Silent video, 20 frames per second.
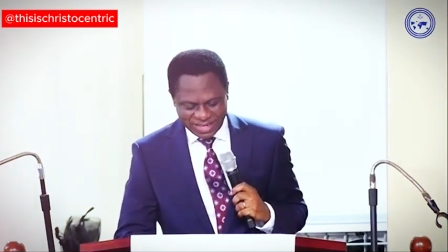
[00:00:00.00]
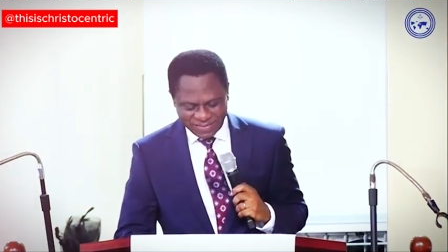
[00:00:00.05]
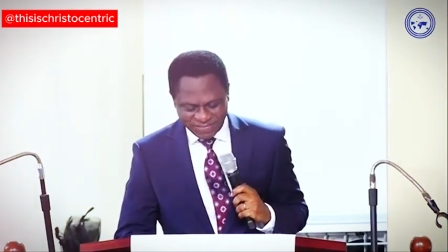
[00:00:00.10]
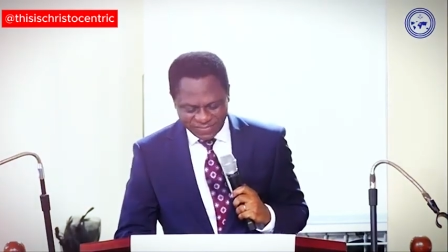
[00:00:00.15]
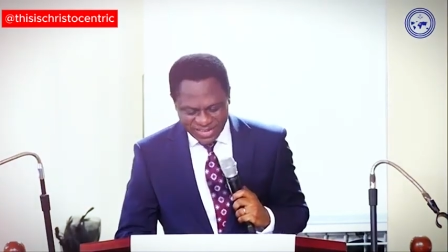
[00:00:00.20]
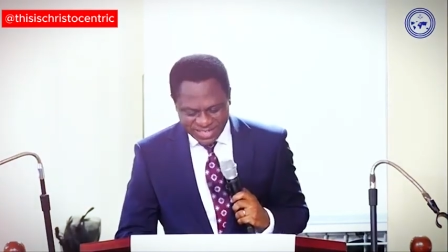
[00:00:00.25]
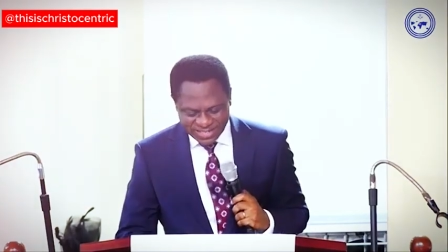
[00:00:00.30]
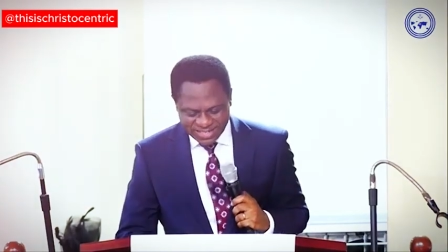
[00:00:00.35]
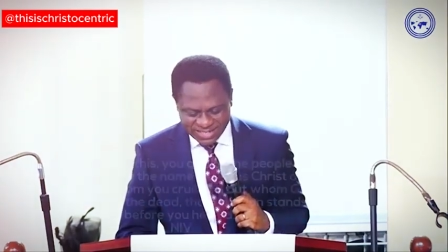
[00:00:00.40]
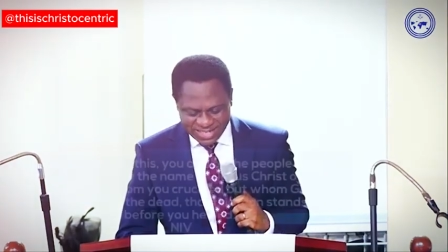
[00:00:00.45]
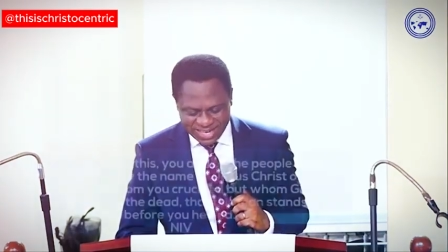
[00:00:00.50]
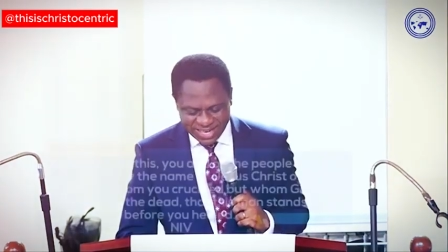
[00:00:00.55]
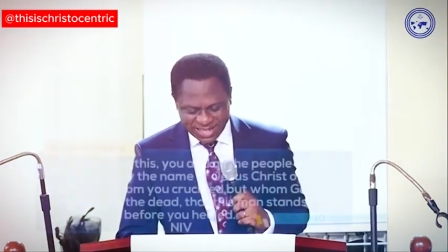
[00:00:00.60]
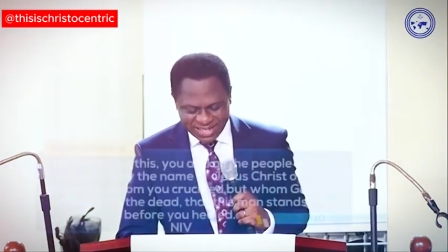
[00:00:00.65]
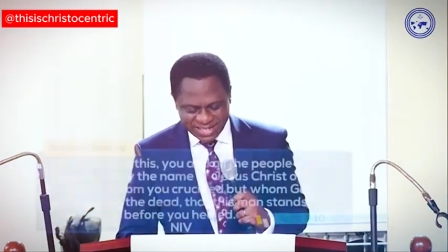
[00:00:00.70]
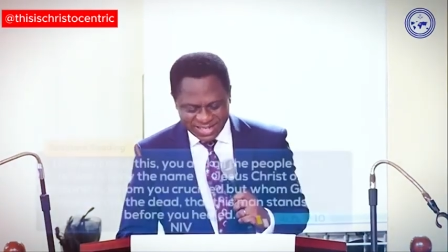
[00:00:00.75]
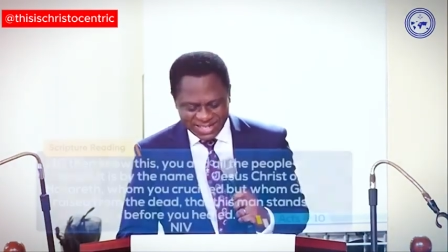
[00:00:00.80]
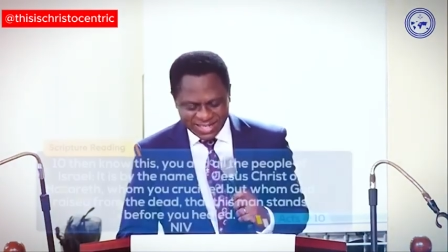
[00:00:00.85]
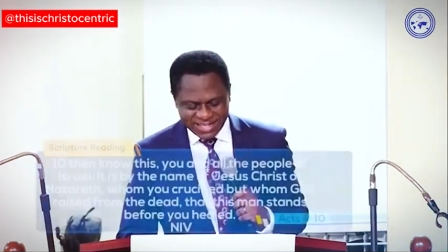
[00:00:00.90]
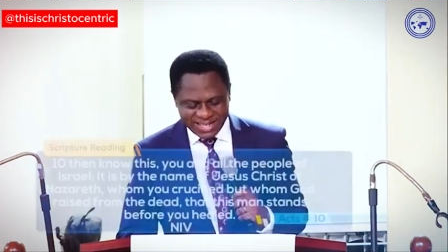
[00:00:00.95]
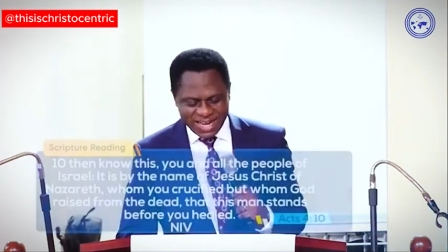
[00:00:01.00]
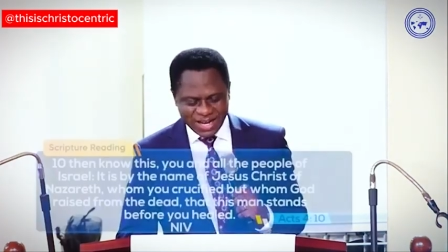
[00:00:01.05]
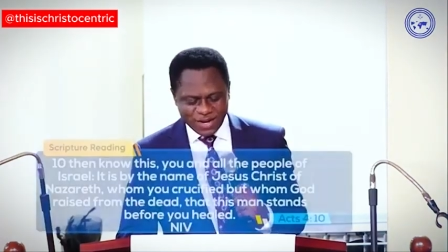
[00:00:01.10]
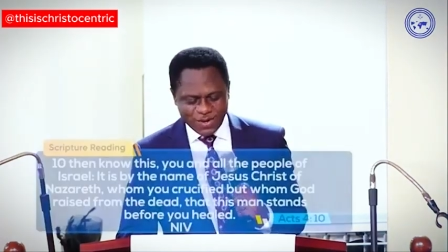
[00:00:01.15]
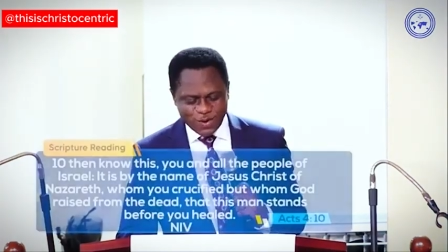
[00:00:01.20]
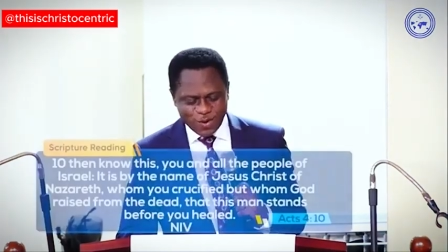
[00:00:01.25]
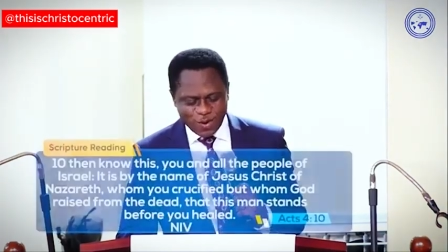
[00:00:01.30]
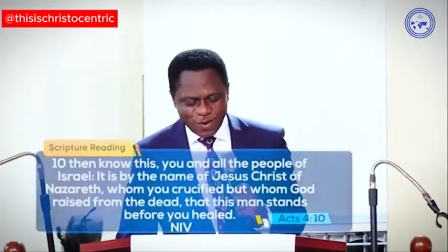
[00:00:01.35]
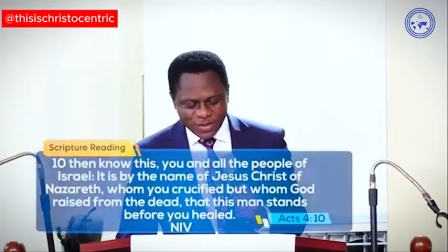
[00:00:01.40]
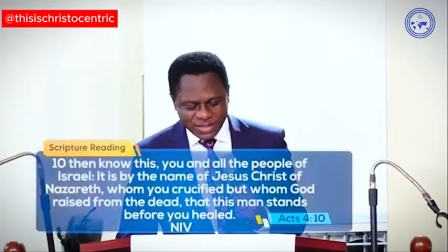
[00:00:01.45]
Verse 10
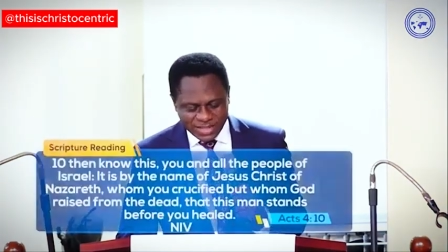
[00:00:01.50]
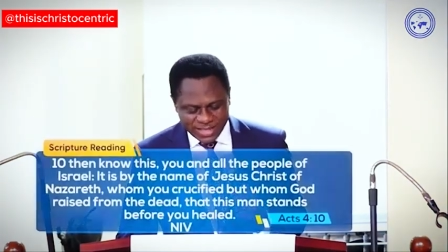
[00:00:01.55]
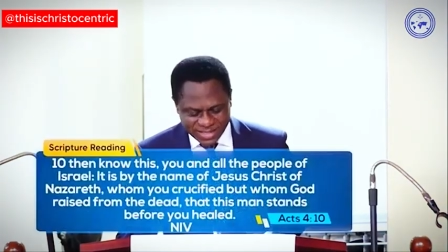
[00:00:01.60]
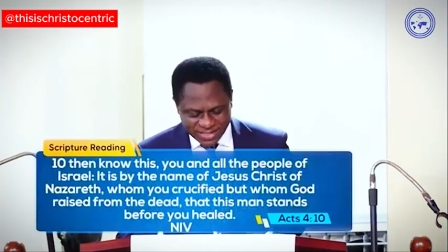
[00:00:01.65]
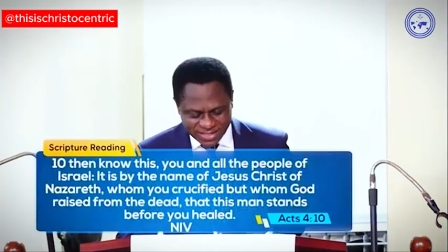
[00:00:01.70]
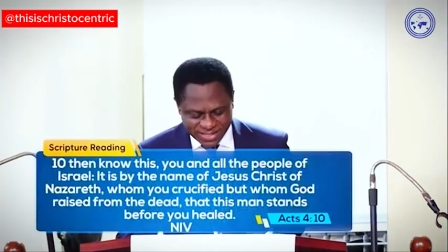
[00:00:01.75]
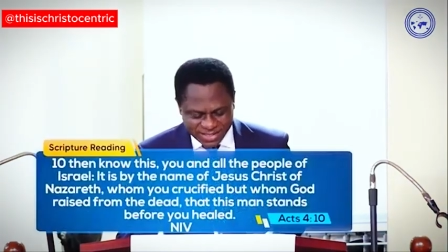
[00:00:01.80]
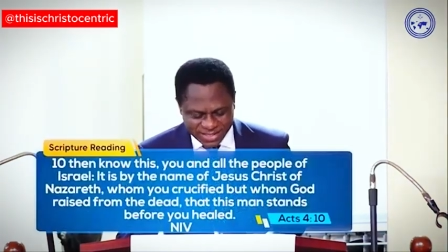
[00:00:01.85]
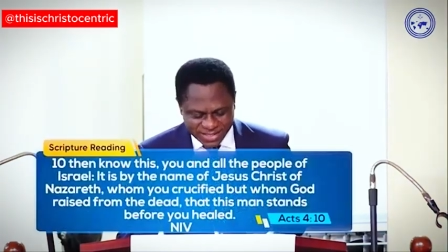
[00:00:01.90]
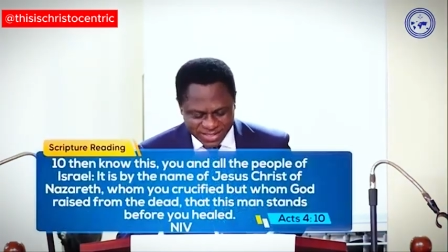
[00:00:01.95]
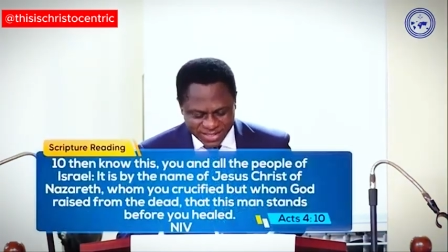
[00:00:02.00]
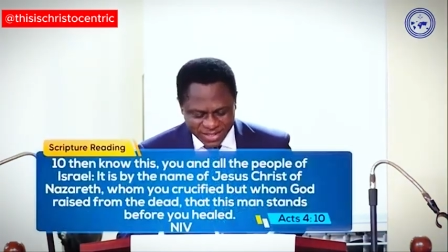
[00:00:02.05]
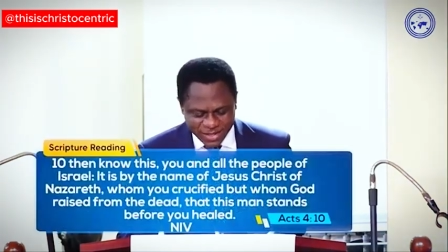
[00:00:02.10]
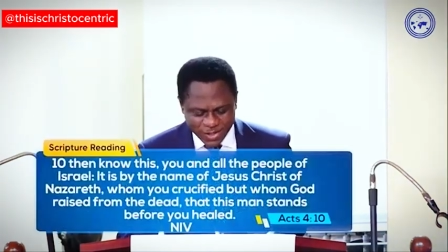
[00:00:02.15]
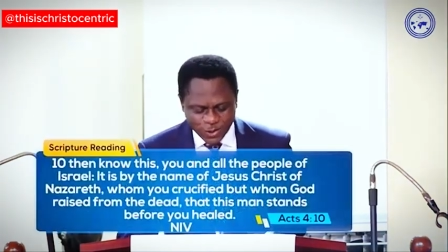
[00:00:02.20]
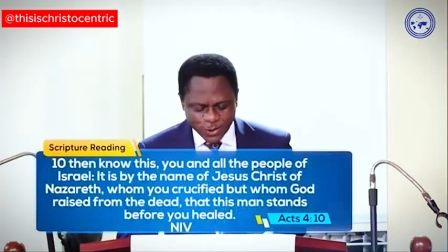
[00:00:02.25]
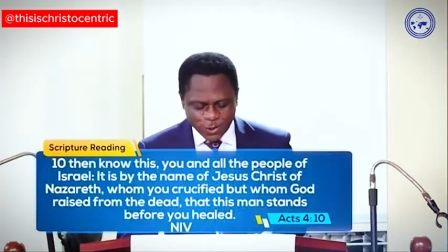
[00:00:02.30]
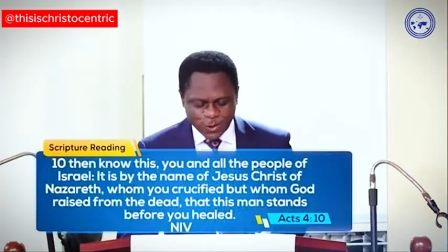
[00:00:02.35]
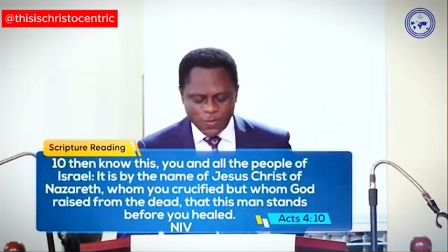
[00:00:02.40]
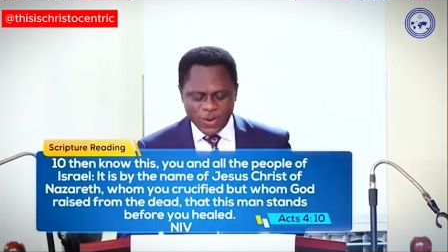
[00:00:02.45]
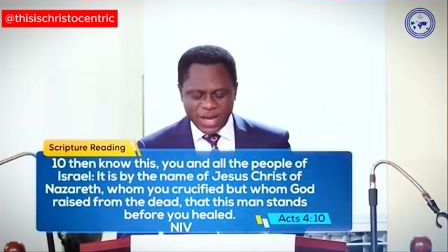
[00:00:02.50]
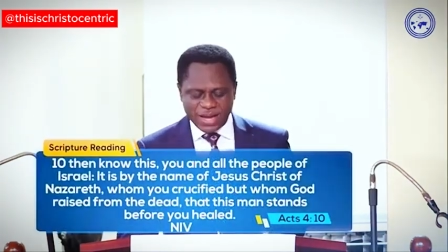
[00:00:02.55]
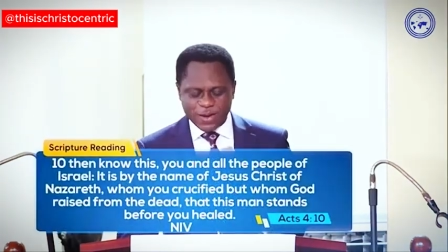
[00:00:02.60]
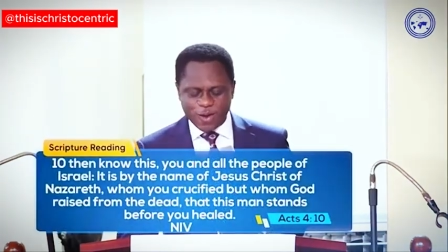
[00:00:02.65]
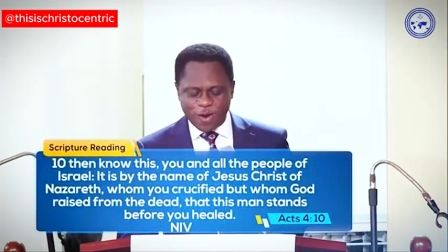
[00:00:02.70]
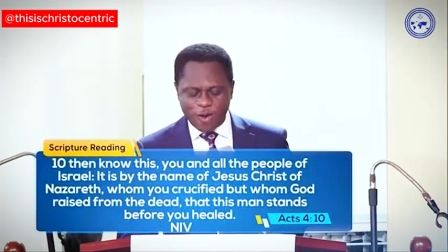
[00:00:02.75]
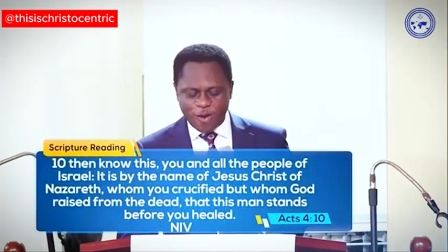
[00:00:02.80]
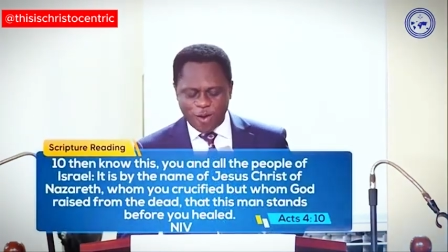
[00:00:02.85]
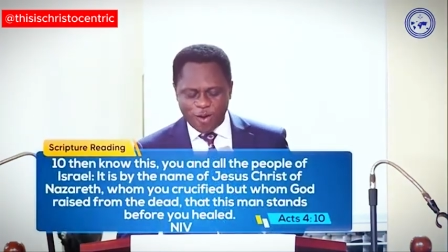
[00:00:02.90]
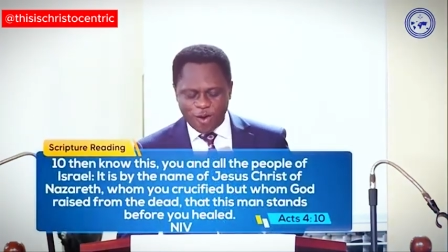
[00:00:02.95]
Then know this, you and
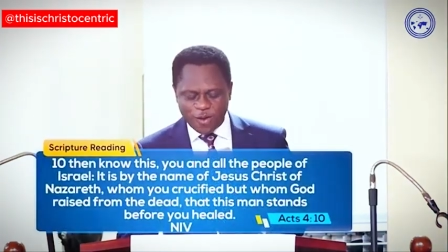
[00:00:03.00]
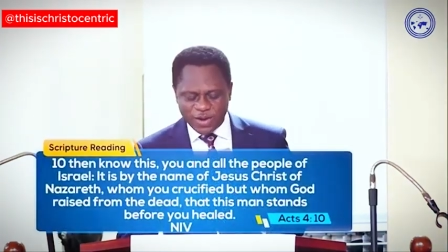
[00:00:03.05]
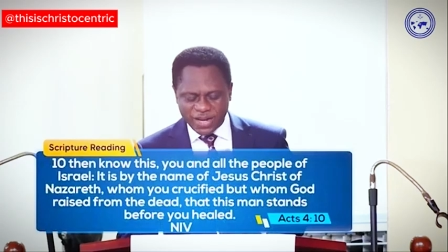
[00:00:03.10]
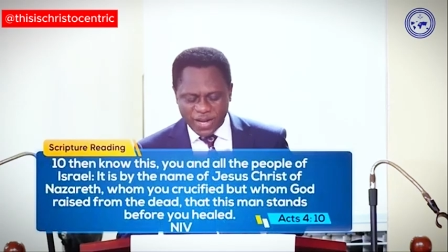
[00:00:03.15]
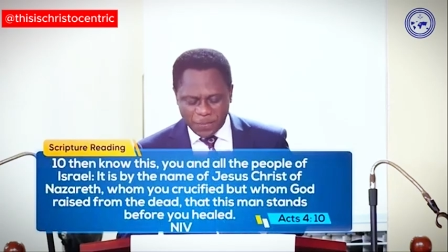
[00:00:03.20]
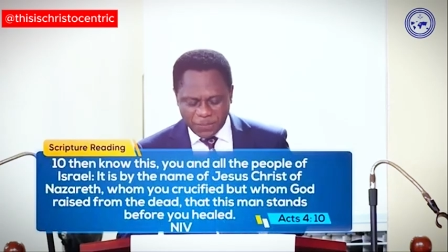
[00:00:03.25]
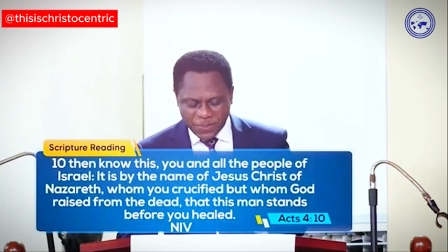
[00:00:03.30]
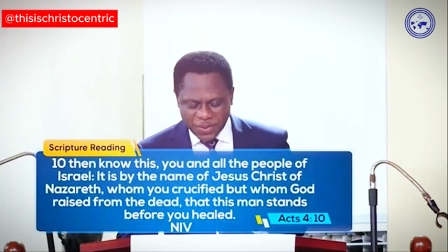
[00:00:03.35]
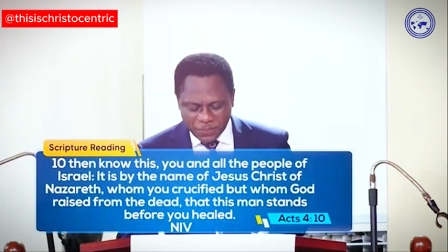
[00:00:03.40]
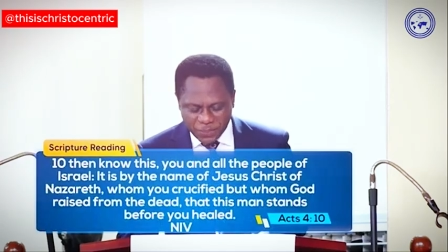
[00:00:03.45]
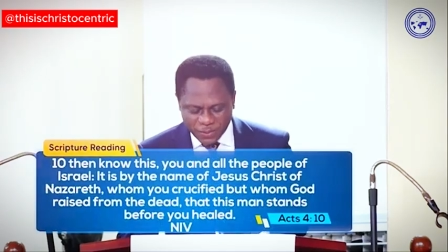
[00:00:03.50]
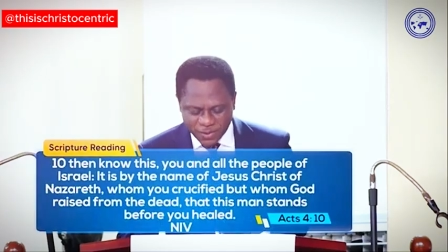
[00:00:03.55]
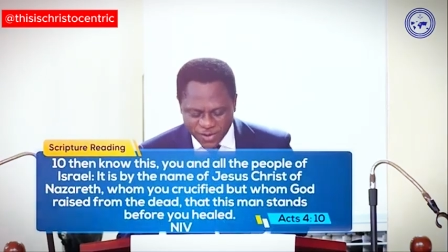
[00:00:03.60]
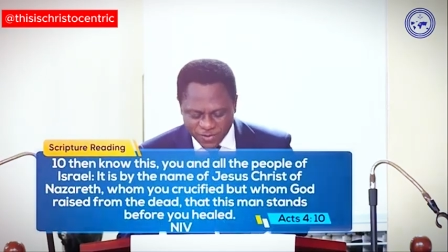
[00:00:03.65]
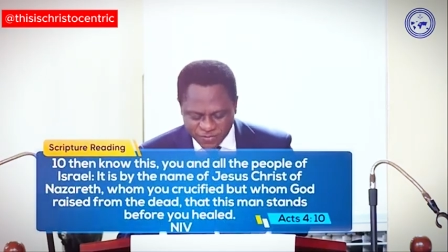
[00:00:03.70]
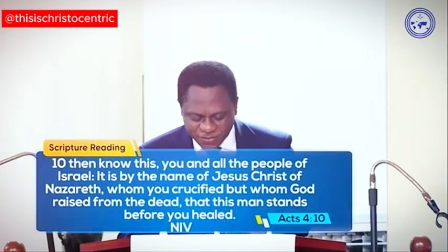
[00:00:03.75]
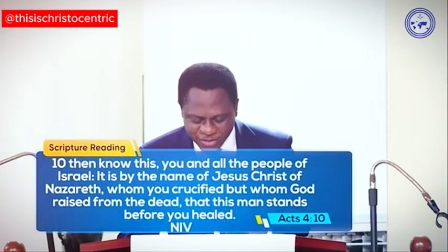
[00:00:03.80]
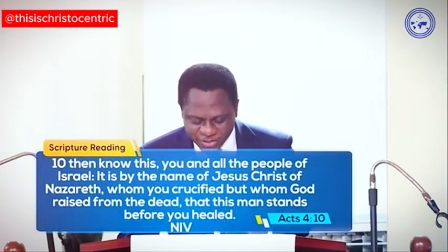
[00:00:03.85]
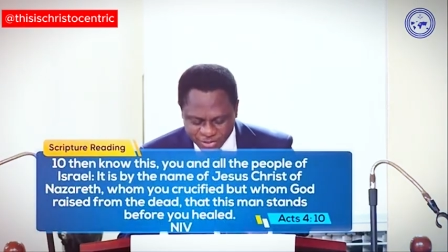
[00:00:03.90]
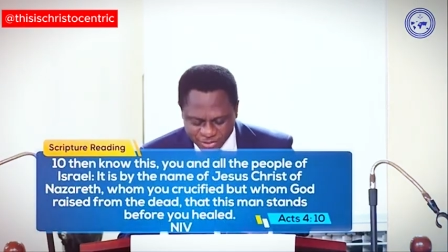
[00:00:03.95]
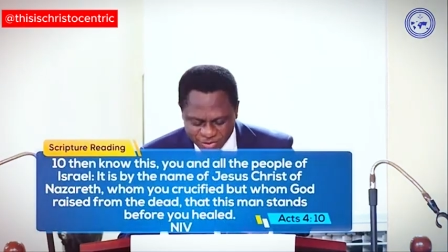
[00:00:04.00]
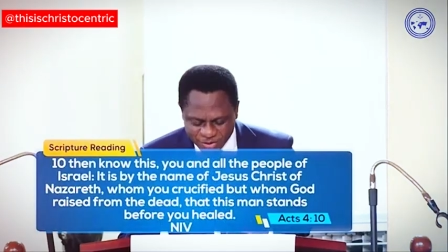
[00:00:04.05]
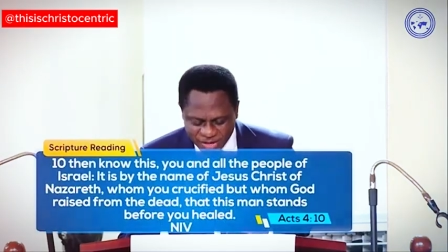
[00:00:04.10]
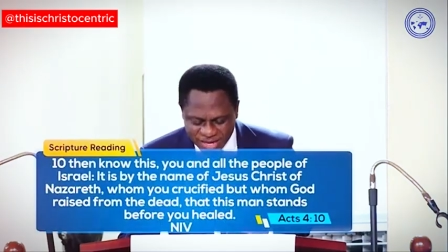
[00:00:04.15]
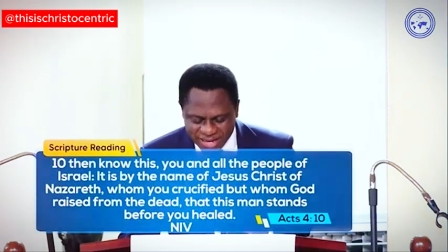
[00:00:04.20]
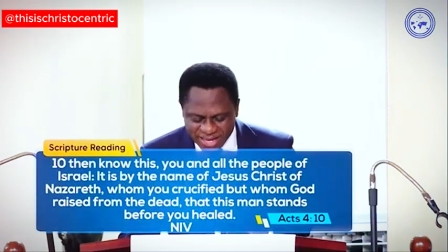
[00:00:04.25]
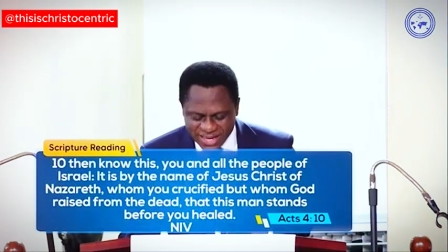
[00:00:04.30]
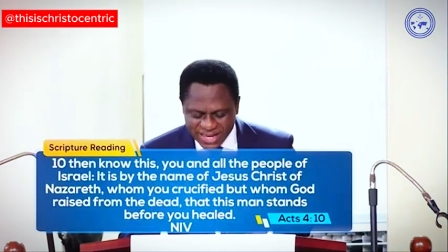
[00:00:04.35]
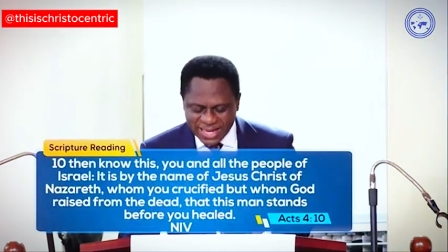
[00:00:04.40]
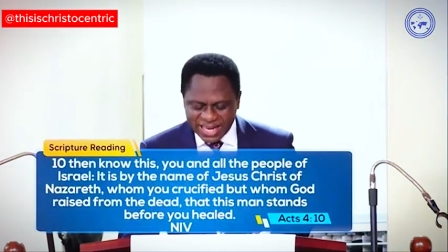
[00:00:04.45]
all the people of
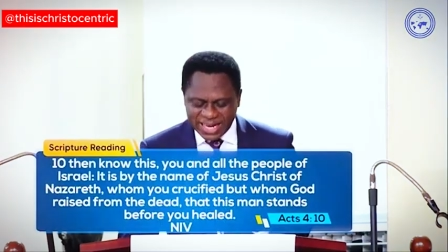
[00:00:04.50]
Israel,